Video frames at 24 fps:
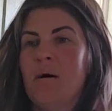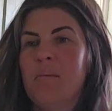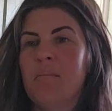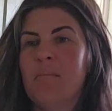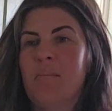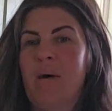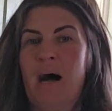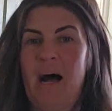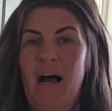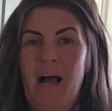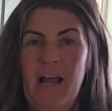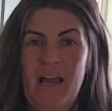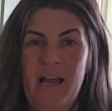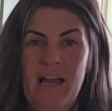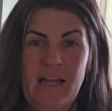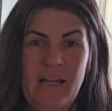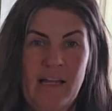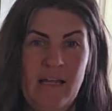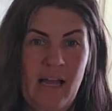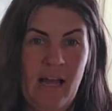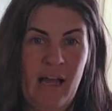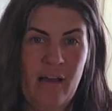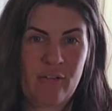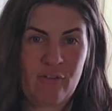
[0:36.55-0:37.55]
my
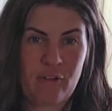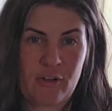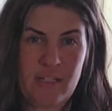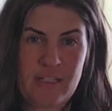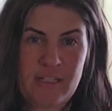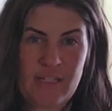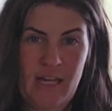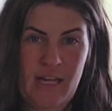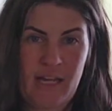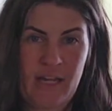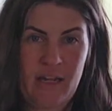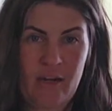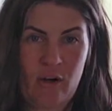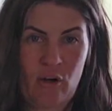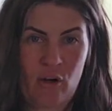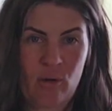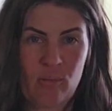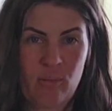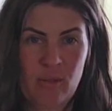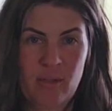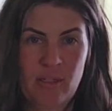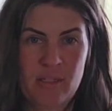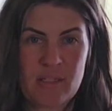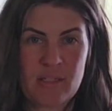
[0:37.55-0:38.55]
everyday
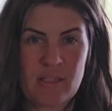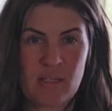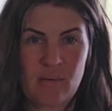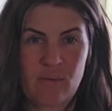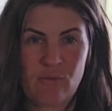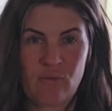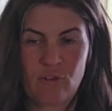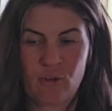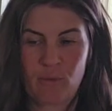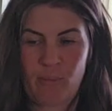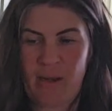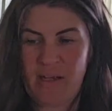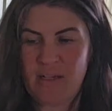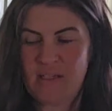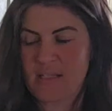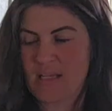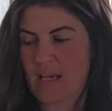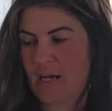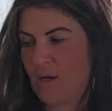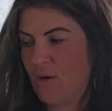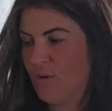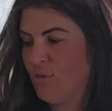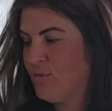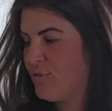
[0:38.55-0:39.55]
herbalism for
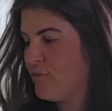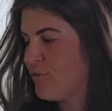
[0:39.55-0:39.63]
myself.